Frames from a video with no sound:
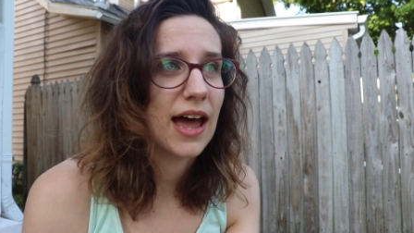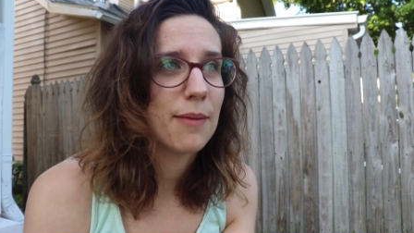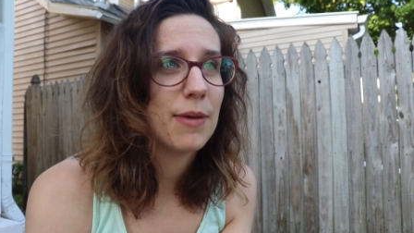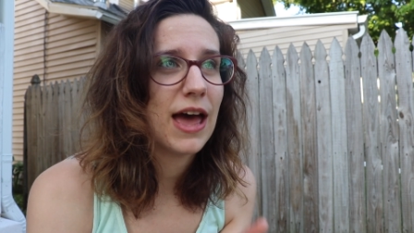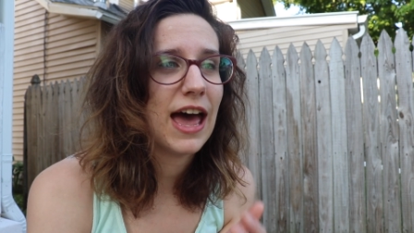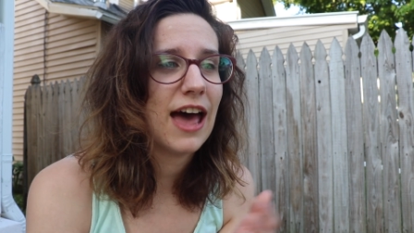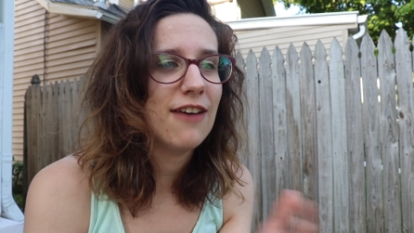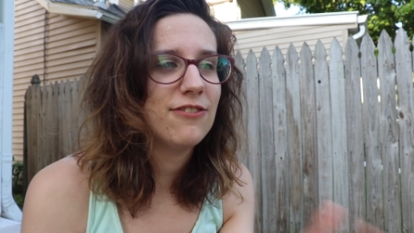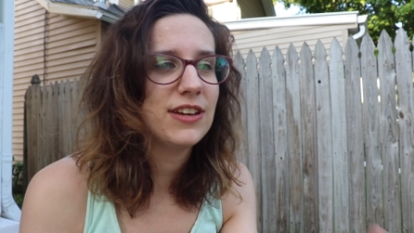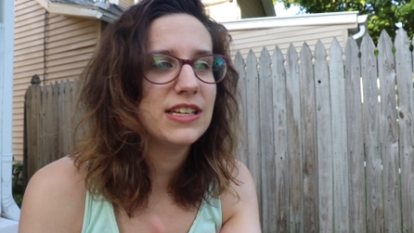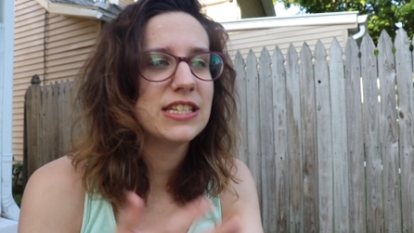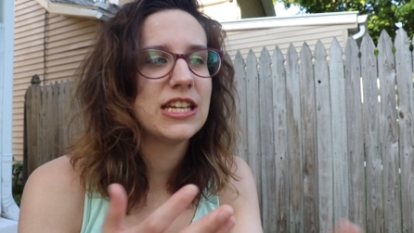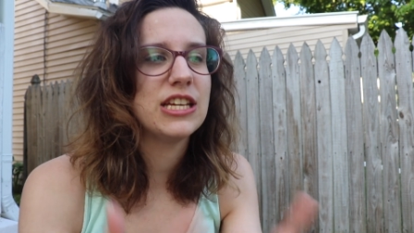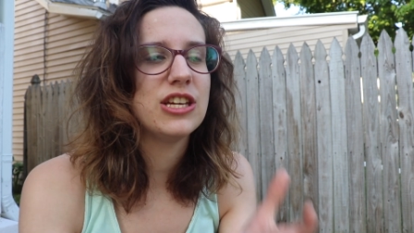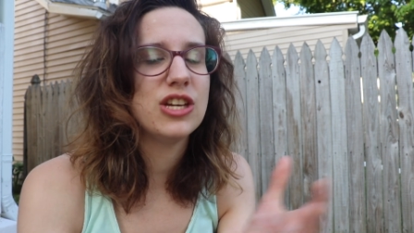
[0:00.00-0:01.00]
I'm
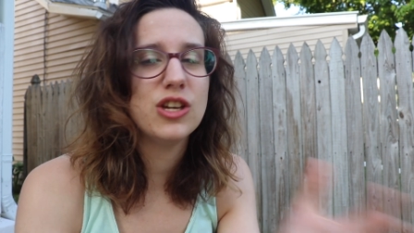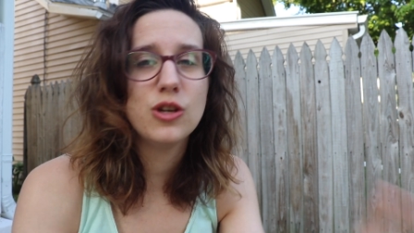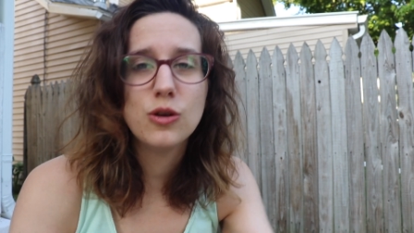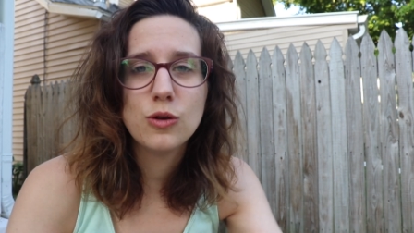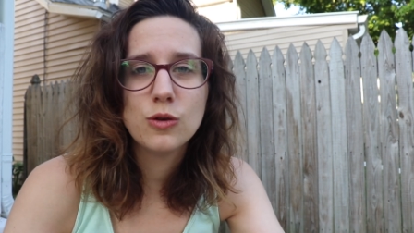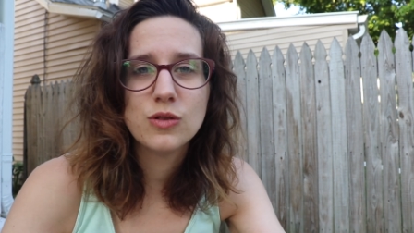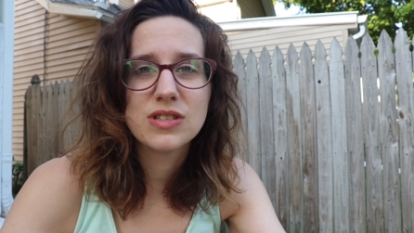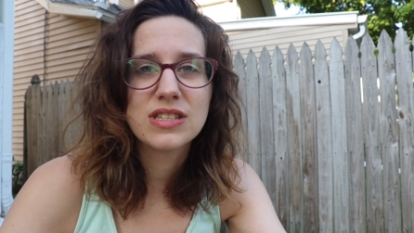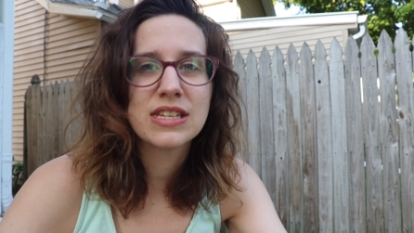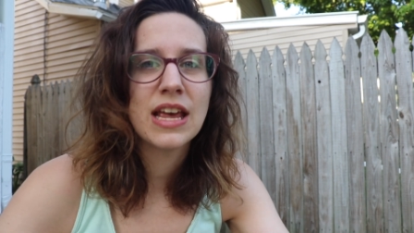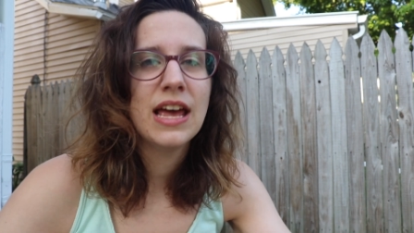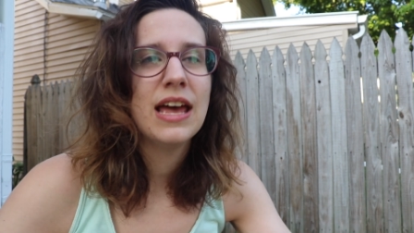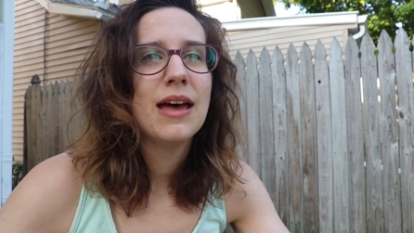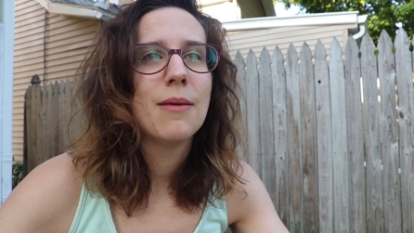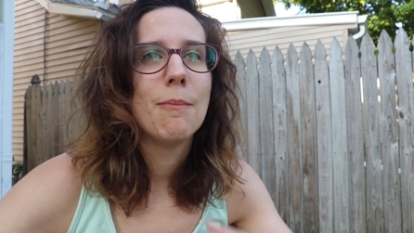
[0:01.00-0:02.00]
having to use
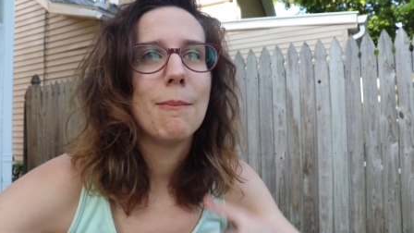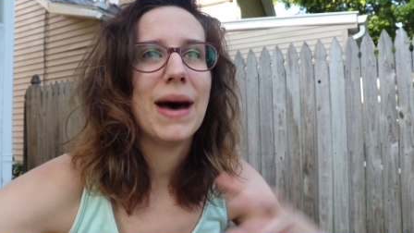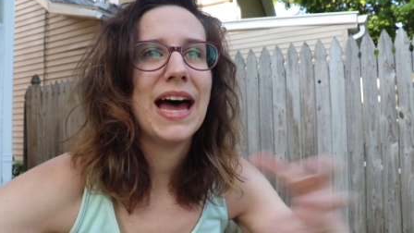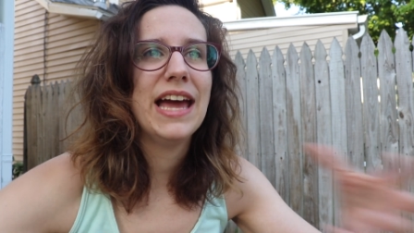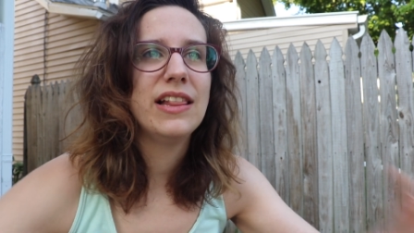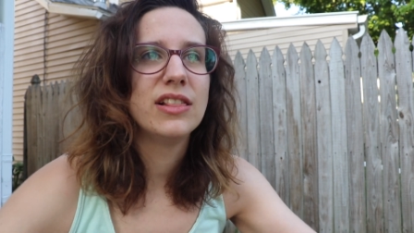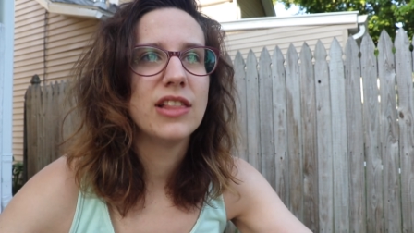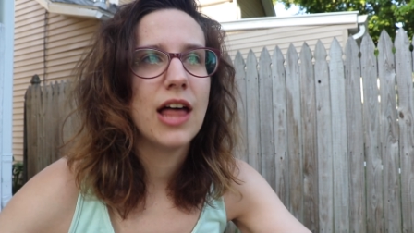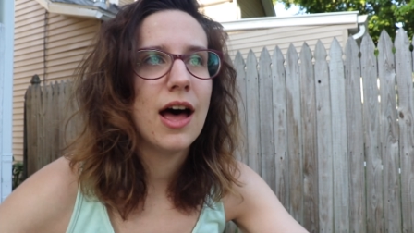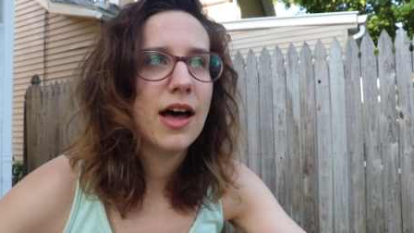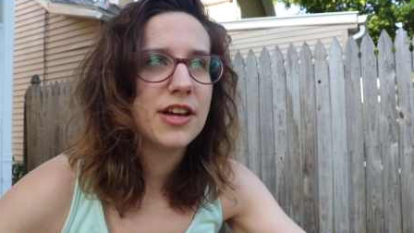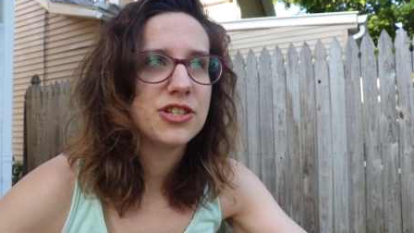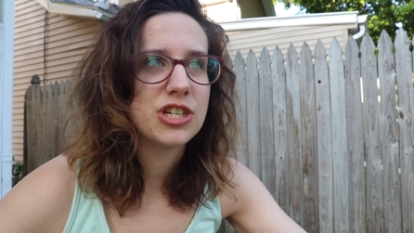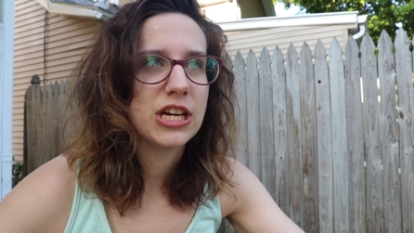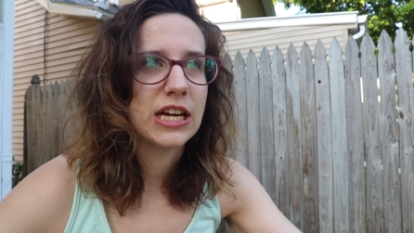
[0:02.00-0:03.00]
my
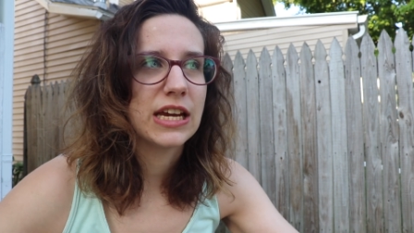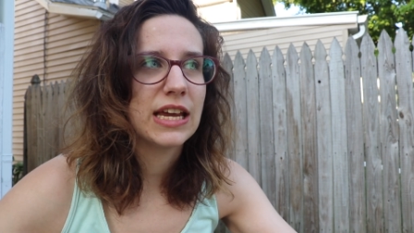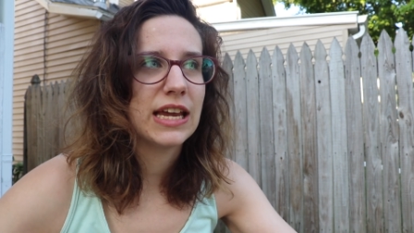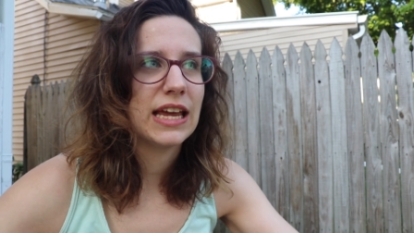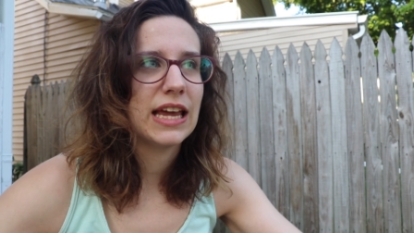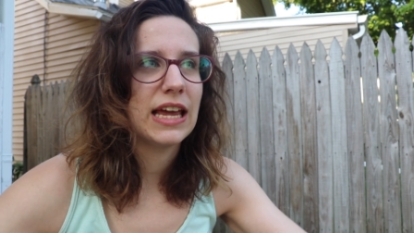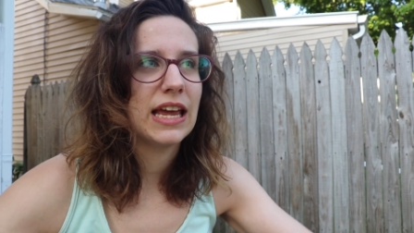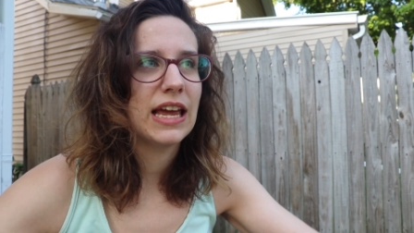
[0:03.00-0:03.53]
logic